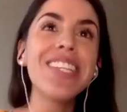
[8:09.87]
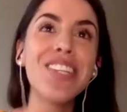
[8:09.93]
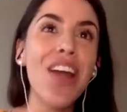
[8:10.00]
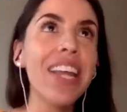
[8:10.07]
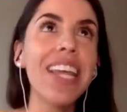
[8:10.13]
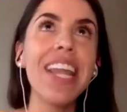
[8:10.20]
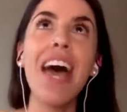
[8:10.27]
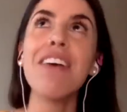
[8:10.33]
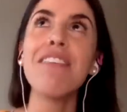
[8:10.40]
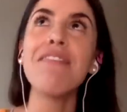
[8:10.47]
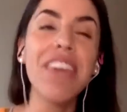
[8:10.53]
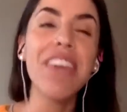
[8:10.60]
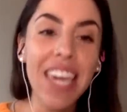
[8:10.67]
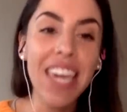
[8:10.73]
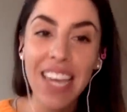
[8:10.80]
started
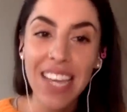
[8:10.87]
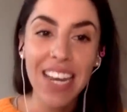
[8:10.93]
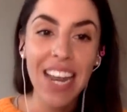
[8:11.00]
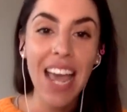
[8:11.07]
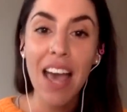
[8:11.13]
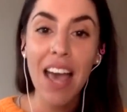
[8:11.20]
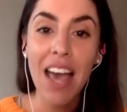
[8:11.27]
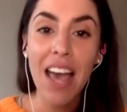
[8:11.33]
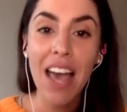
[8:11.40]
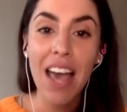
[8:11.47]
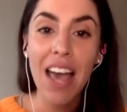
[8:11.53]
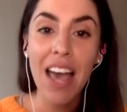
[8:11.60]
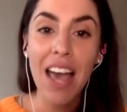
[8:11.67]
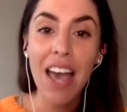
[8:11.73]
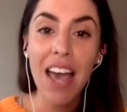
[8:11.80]
a vegan
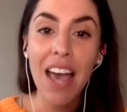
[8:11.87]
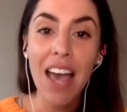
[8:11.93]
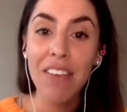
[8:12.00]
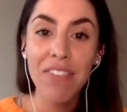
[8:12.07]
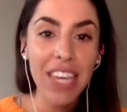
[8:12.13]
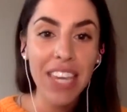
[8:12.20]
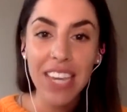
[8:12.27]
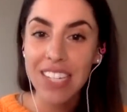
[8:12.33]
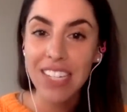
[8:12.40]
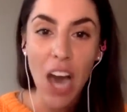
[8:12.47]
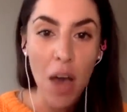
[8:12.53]
a vegan